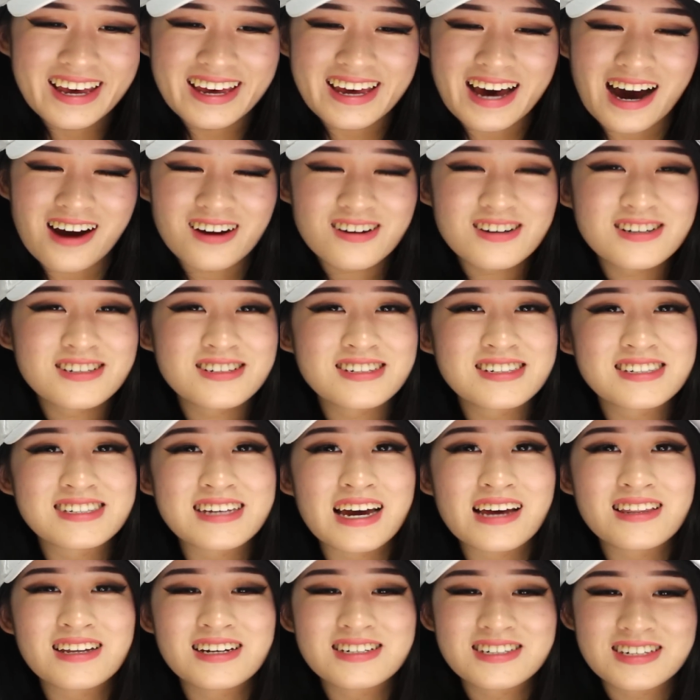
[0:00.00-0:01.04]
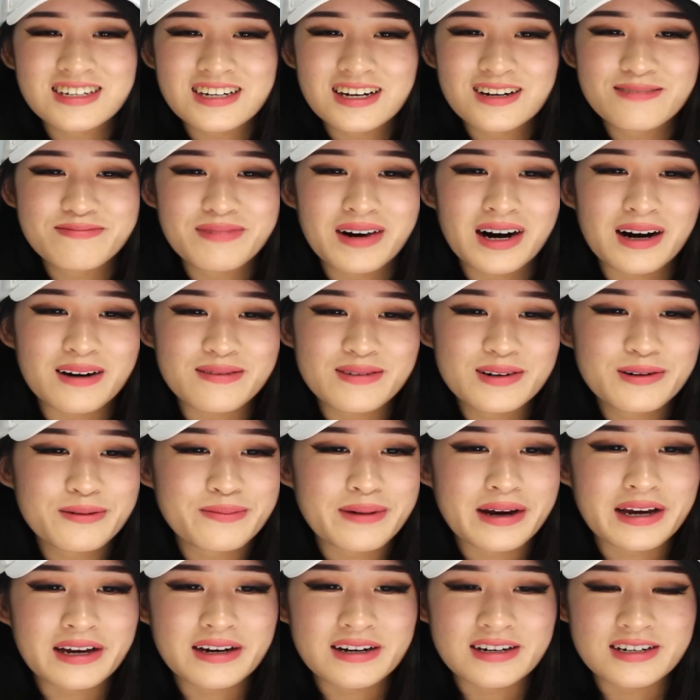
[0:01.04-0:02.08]
How could you say that to your mum? Oh
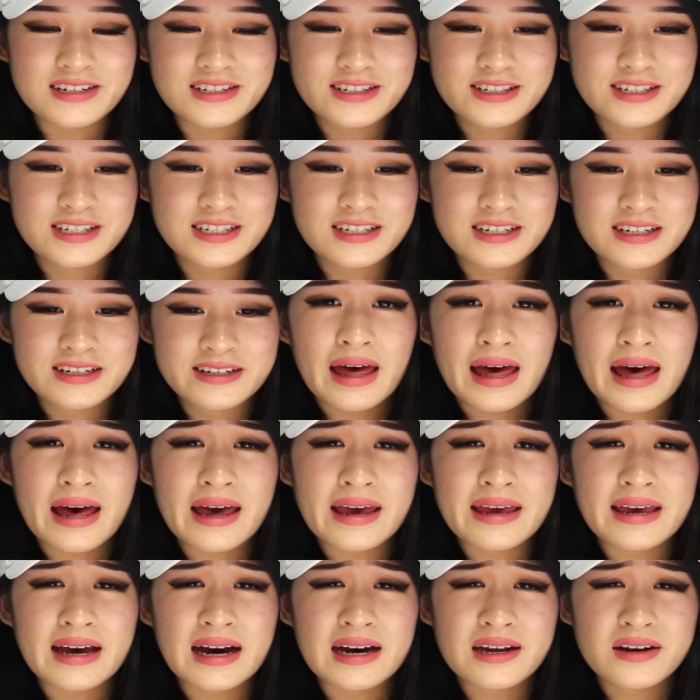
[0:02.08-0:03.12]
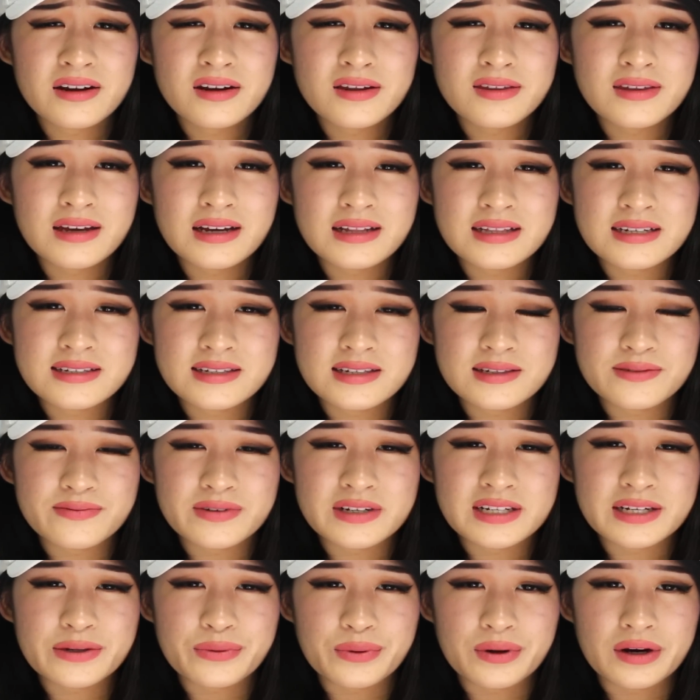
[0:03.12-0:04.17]
my gosh. Hey, I don't think this is
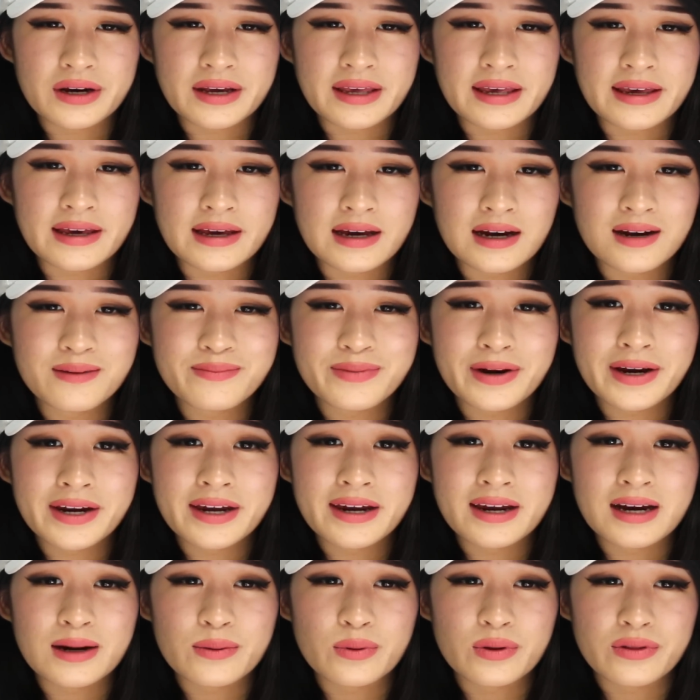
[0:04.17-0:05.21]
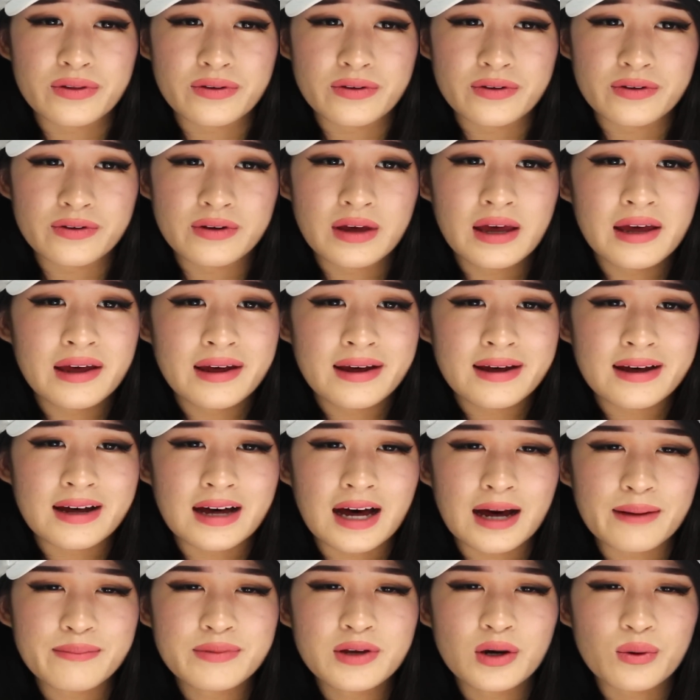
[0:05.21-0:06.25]
really working. I'm breaking up with you.
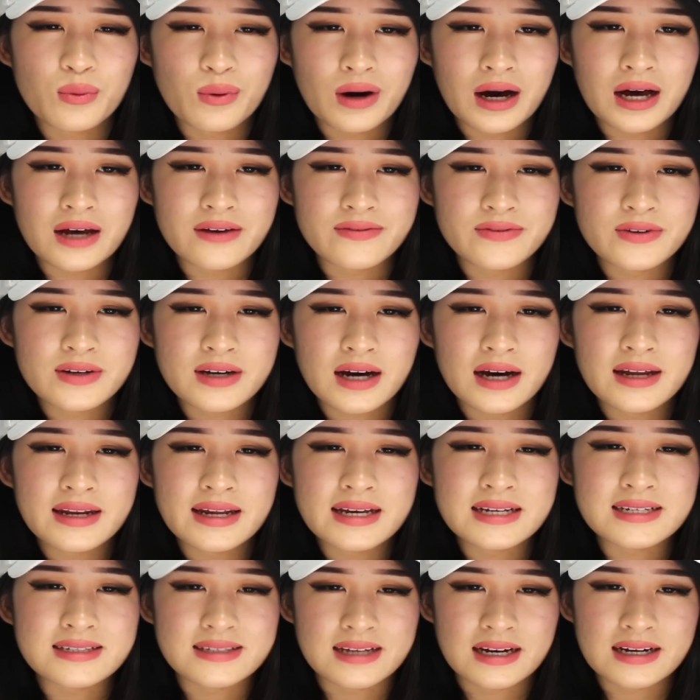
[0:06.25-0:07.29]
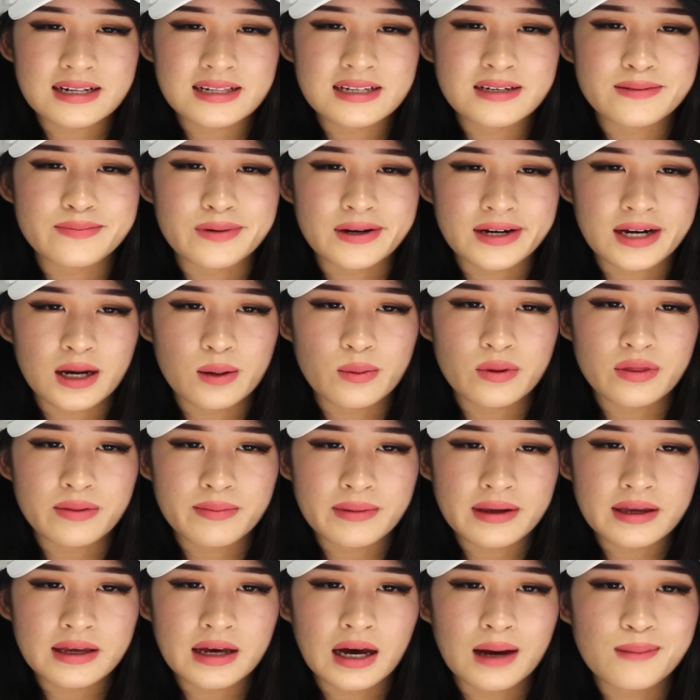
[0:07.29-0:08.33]
I'm your wife. You can't exactly break up with
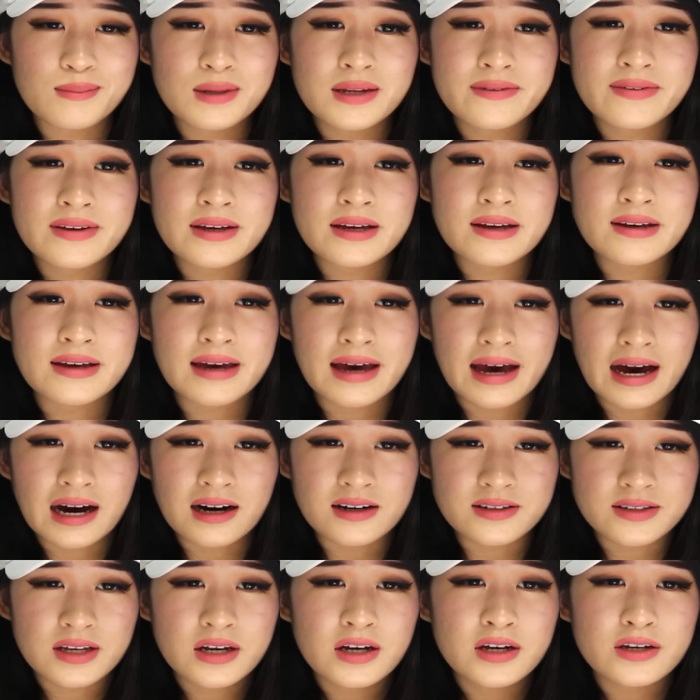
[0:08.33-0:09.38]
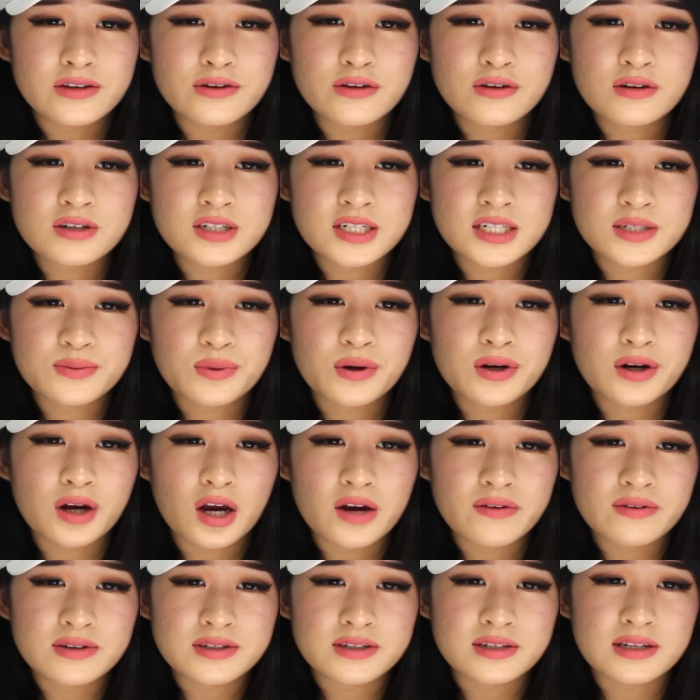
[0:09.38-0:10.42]
me. I'm living in your house. You could just walk
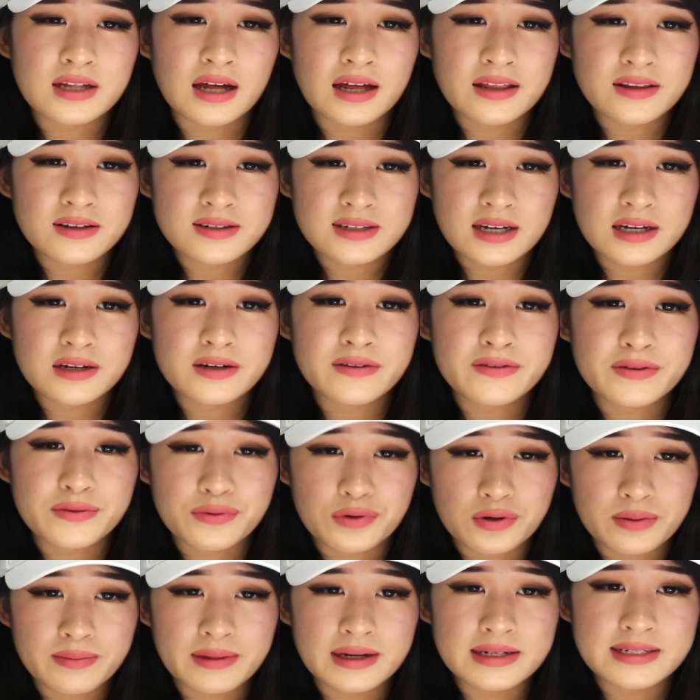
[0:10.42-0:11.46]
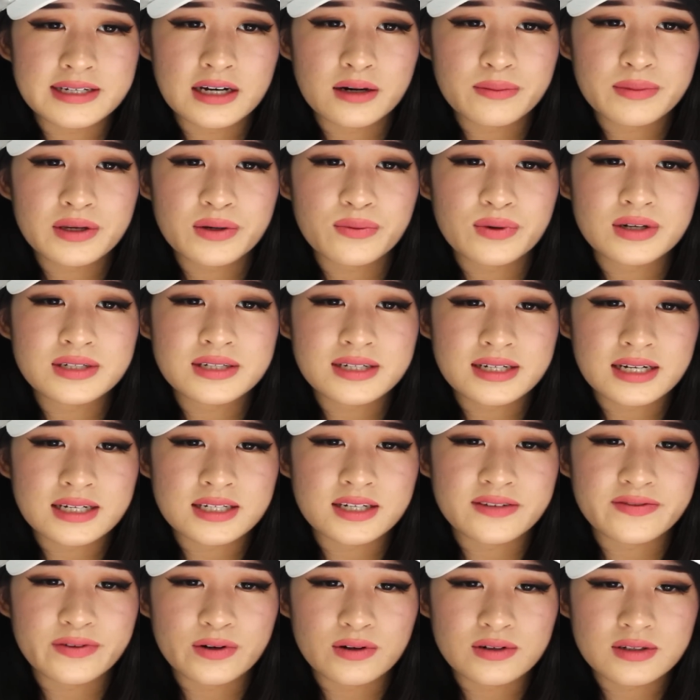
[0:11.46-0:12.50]
over to the other side of the room and tell me you want to
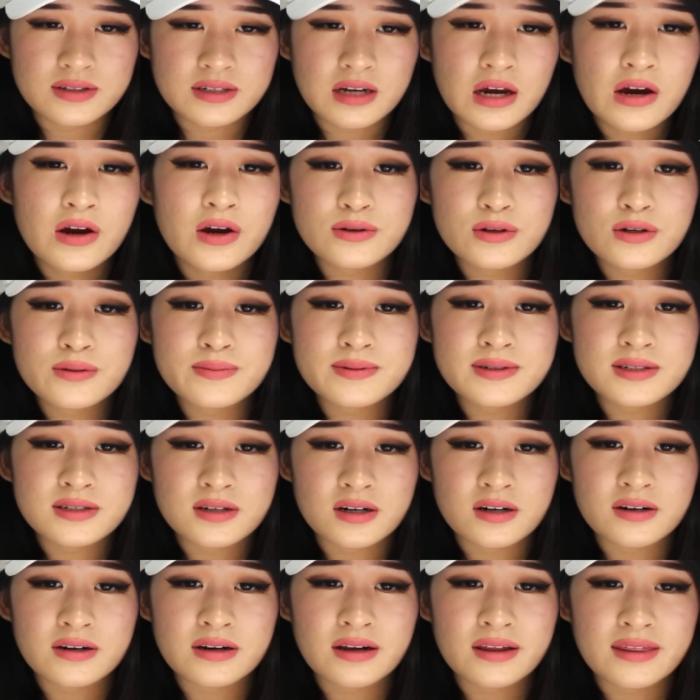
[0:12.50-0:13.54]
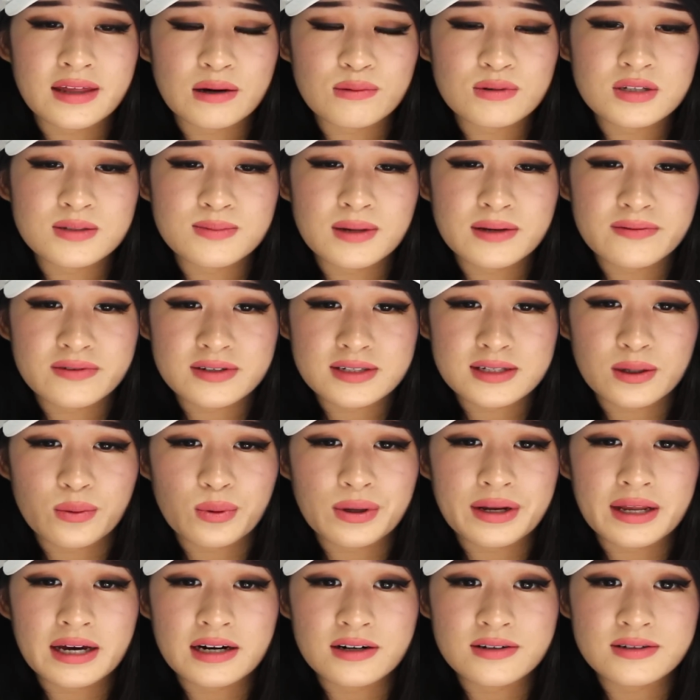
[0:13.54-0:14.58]
get divorced. Oops, sorry. That was meant for
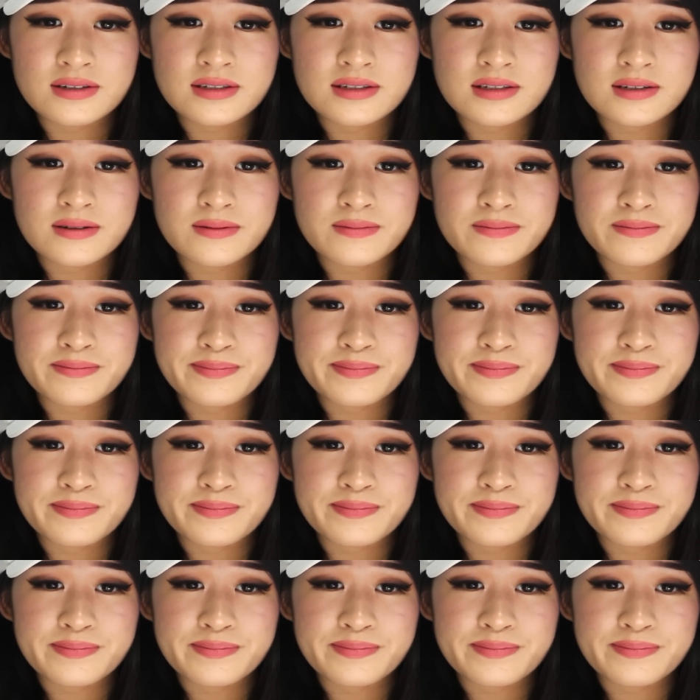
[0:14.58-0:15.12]
someone else.